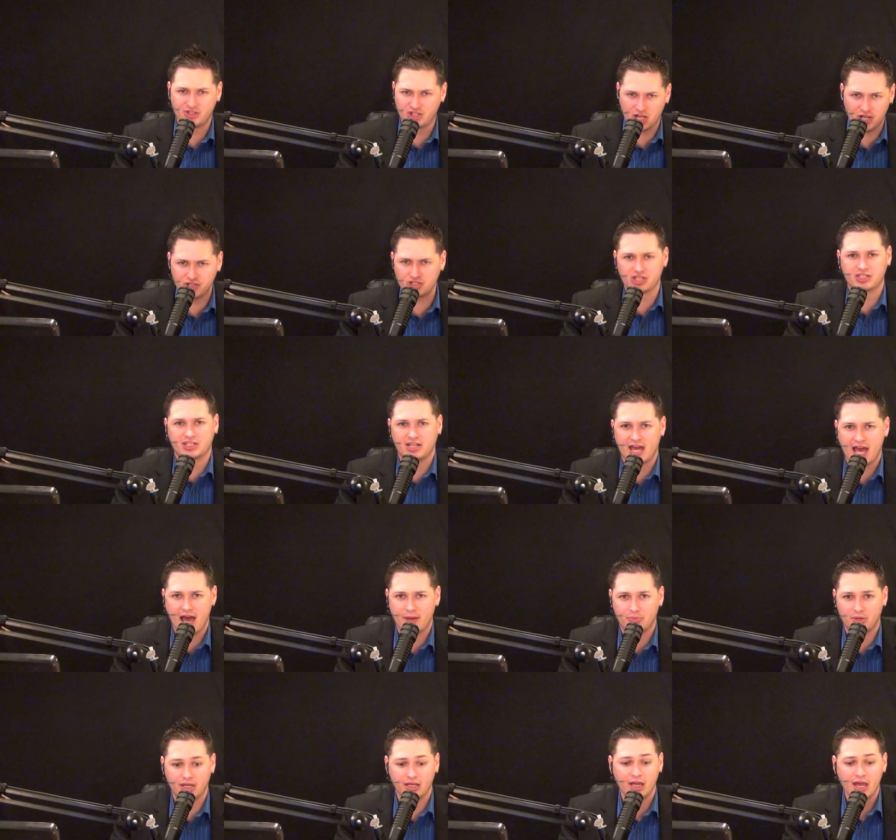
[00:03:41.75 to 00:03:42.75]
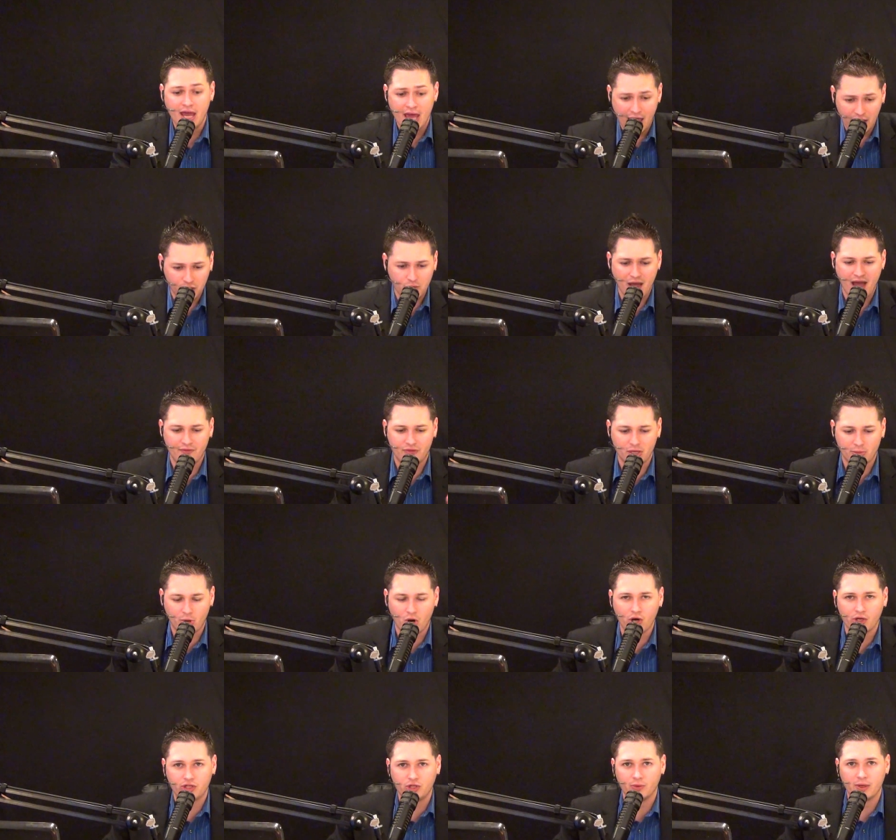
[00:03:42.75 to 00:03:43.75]
change isn't happening, and you have them
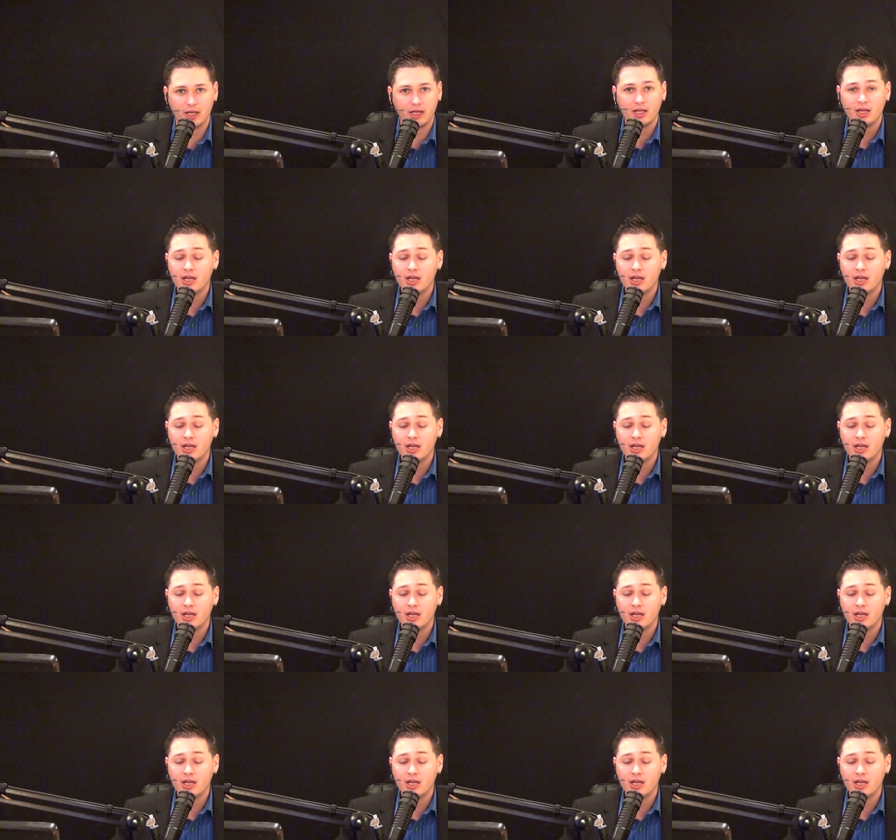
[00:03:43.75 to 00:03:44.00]
argue it.